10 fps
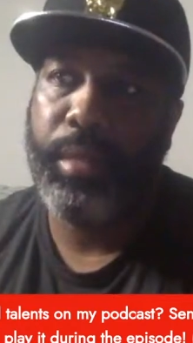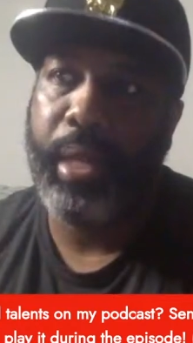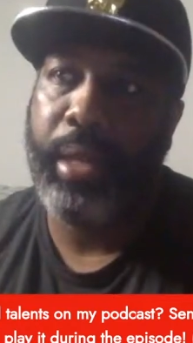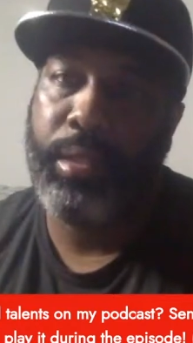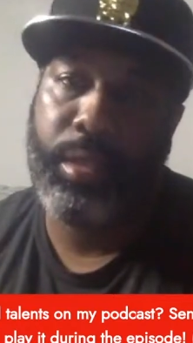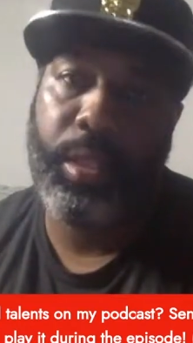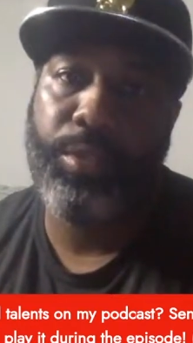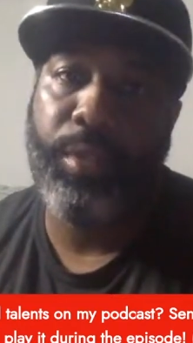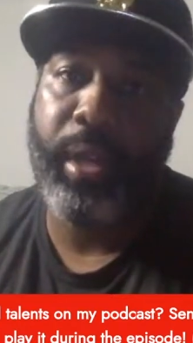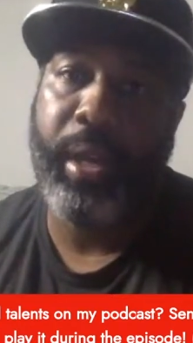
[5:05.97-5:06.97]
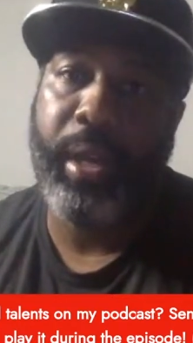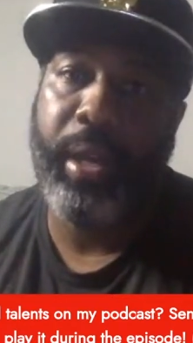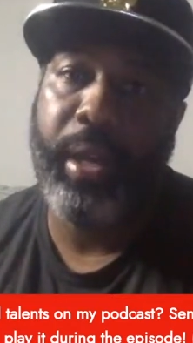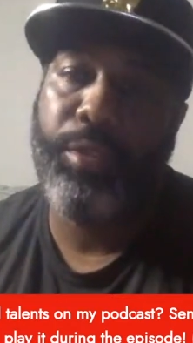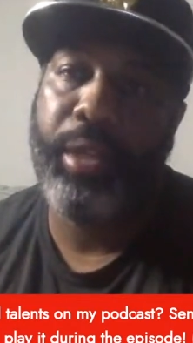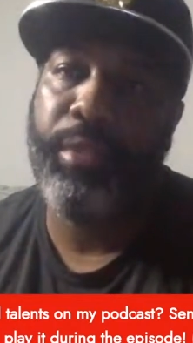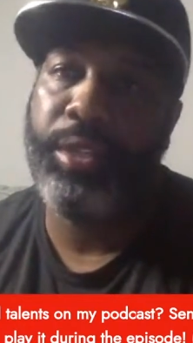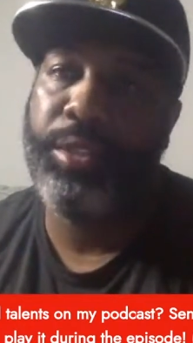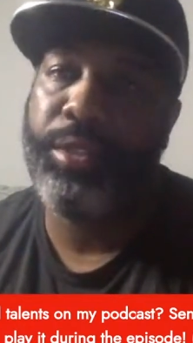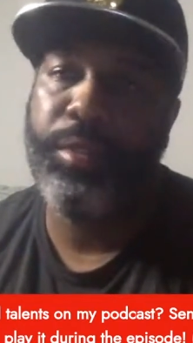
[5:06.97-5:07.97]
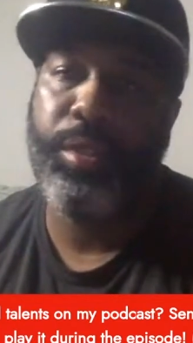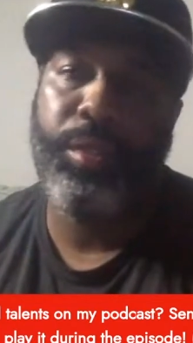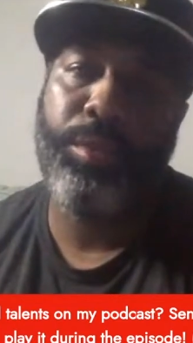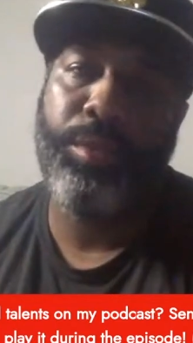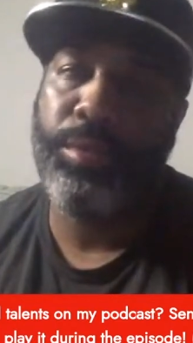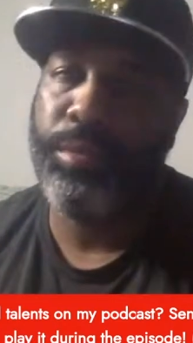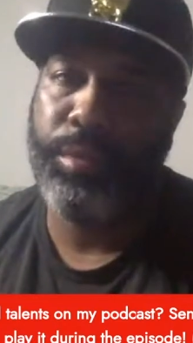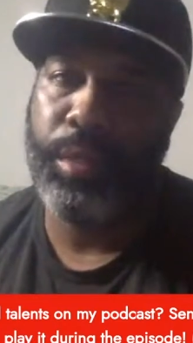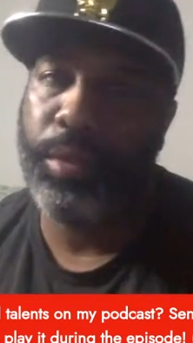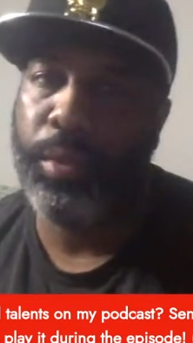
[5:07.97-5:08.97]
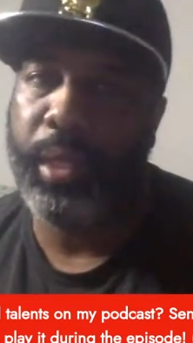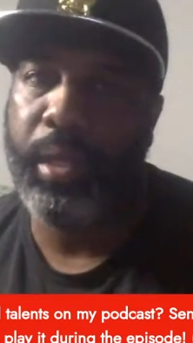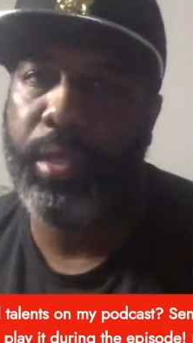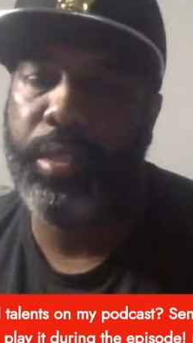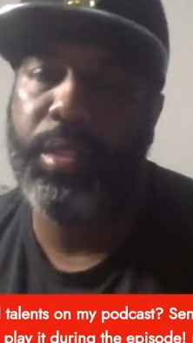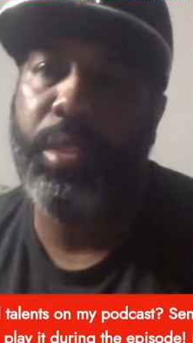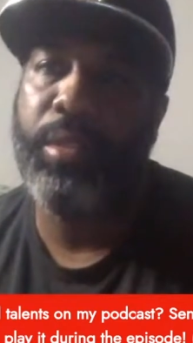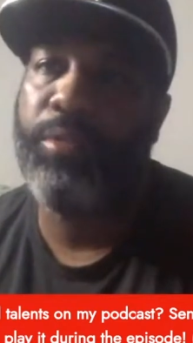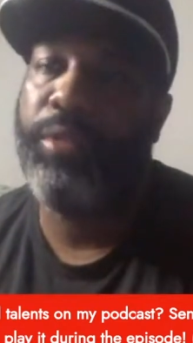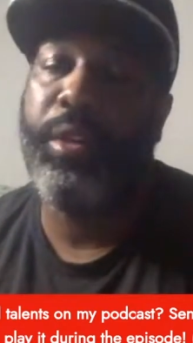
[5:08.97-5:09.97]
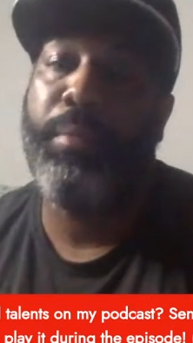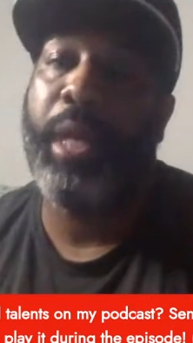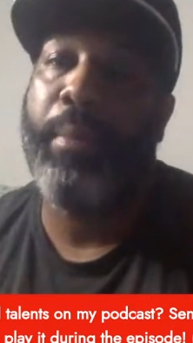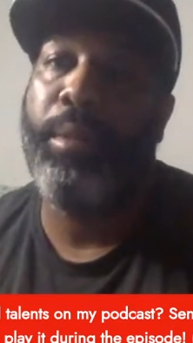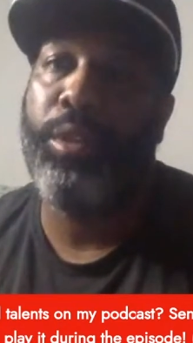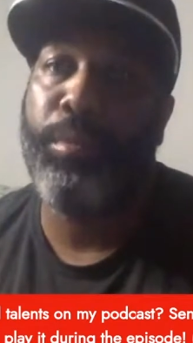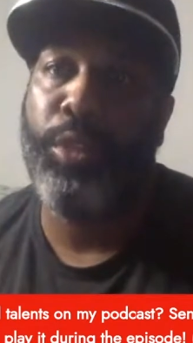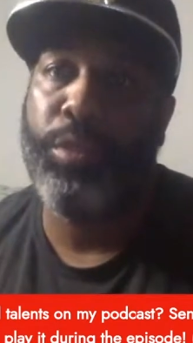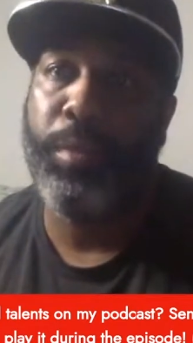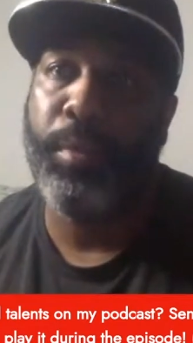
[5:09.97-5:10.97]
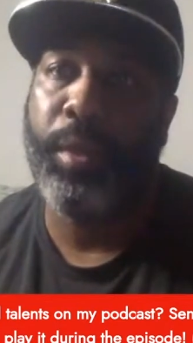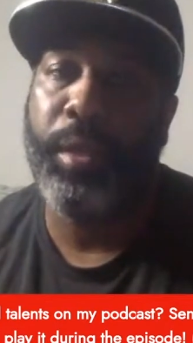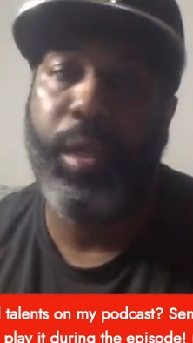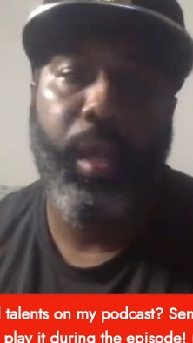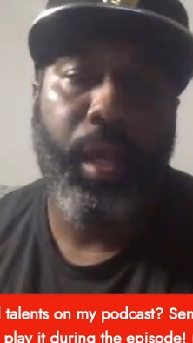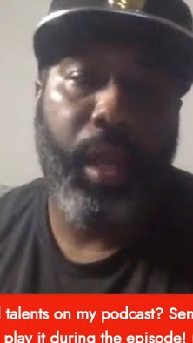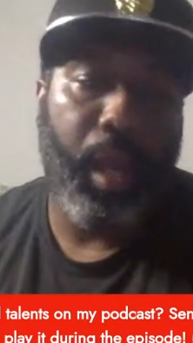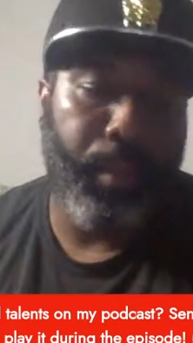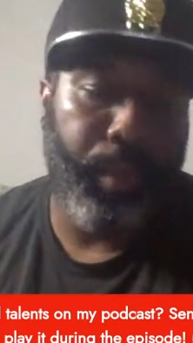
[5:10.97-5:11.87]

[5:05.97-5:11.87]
at Six Flags Great Adventure. For those who don't know what that is, it's a very popular amusement park. I'm pretty